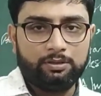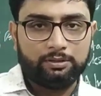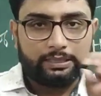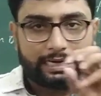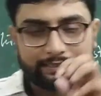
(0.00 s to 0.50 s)

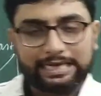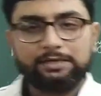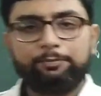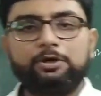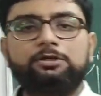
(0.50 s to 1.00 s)
At
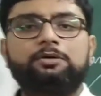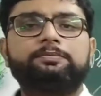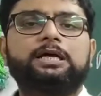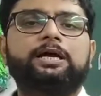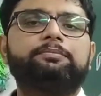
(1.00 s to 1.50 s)
that point
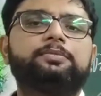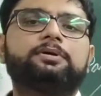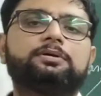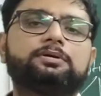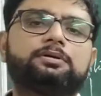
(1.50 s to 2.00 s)
of
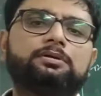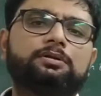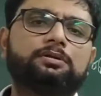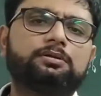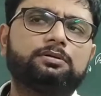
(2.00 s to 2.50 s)
time,
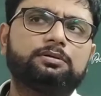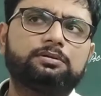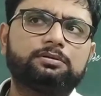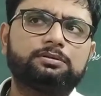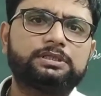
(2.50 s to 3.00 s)

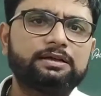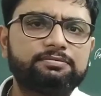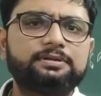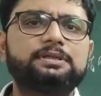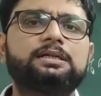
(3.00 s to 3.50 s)

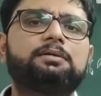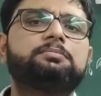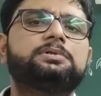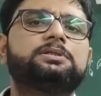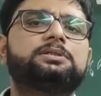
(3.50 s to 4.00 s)
several
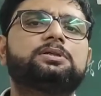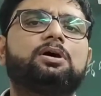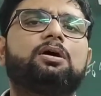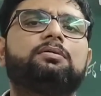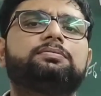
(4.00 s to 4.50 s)
numbers
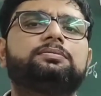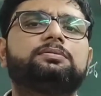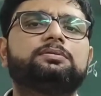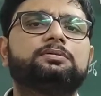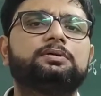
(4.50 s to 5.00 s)
of
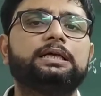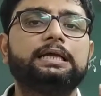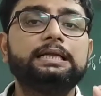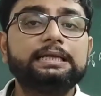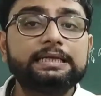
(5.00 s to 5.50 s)

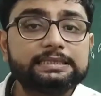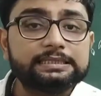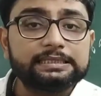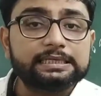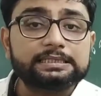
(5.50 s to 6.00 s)

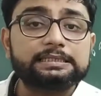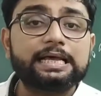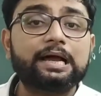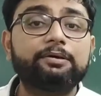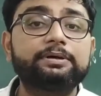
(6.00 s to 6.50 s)
indigenous
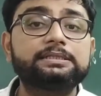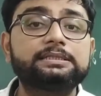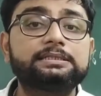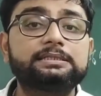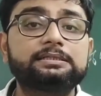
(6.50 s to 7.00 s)

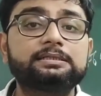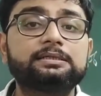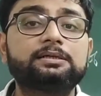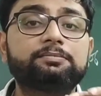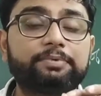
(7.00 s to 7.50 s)
languages
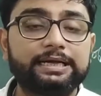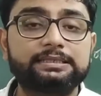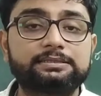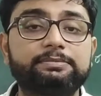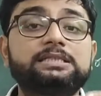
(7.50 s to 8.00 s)

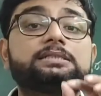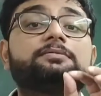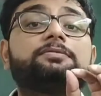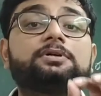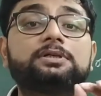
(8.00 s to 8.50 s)
press, means the
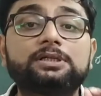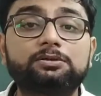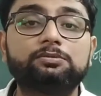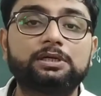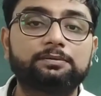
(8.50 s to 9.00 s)

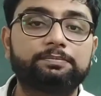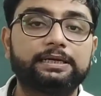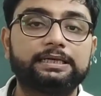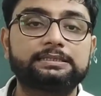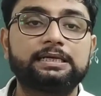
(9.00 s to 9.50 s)
vernacular
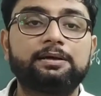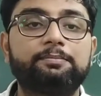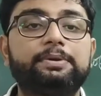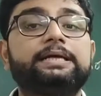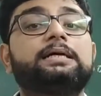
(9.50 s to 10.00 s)
press,
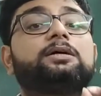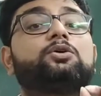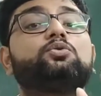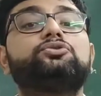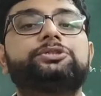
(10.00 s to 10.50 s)
played a
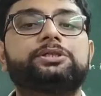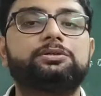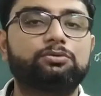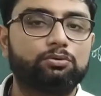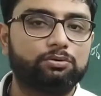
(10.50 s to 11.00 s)
crucial
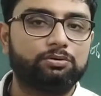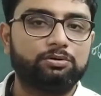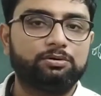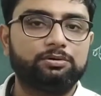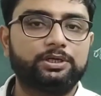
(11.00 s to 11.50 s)
role
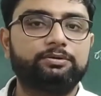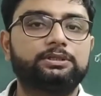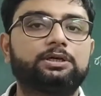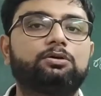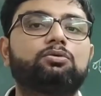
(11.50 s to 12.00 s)
during
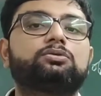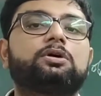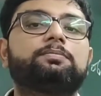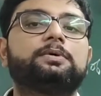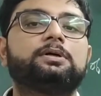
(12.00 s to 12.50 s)
the growth
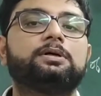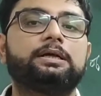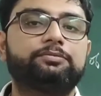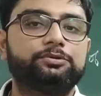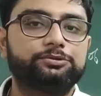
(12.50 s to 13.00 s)
of
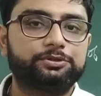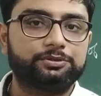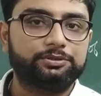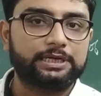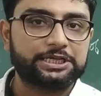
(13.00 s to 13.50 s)

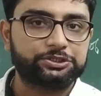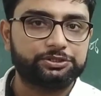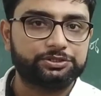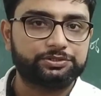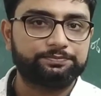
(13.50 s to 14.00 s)
revolutionary
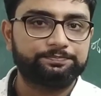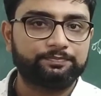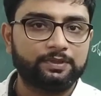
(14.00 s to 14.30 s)
nationalism.